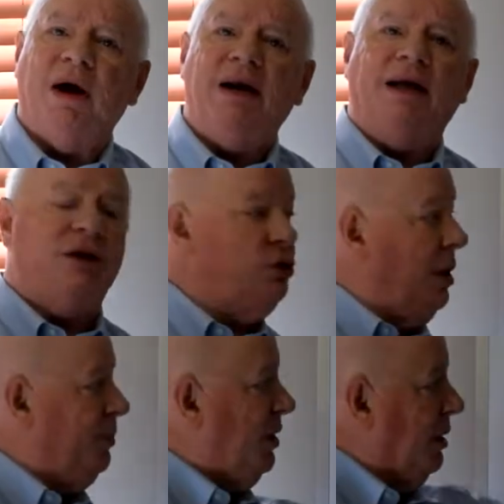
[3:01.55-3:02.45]
trying to get
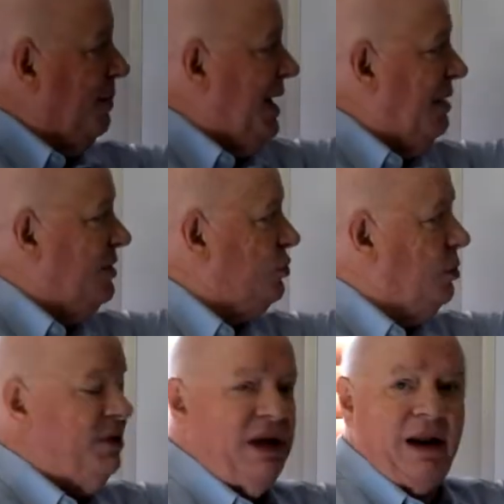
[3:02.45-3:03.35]
you up there. Let me have this
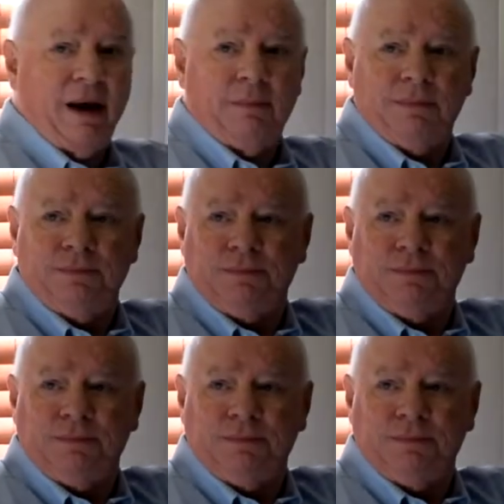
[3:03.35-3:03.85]
group stand up.